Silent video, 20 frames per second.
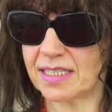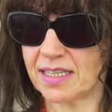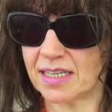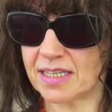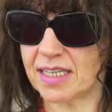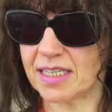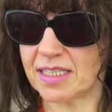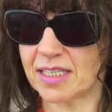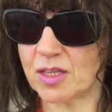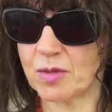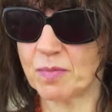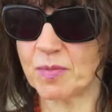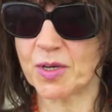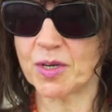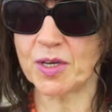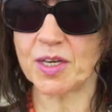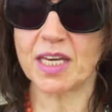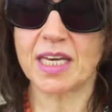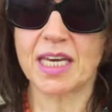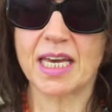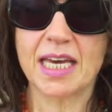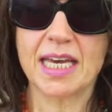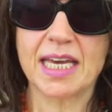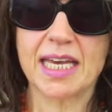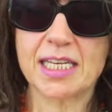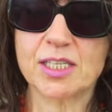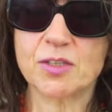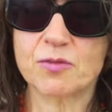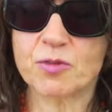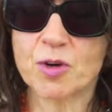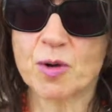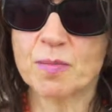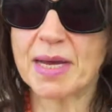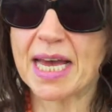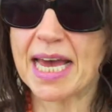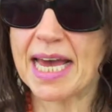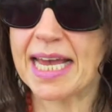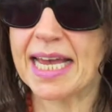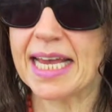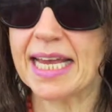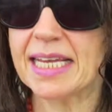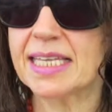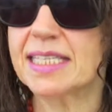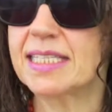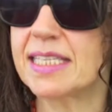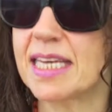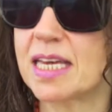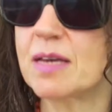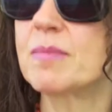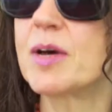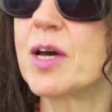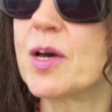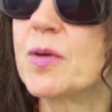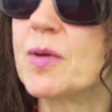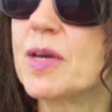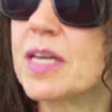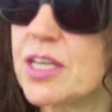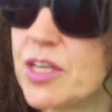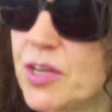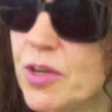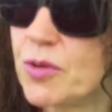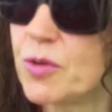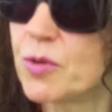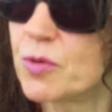studies in the book is from a CMO in New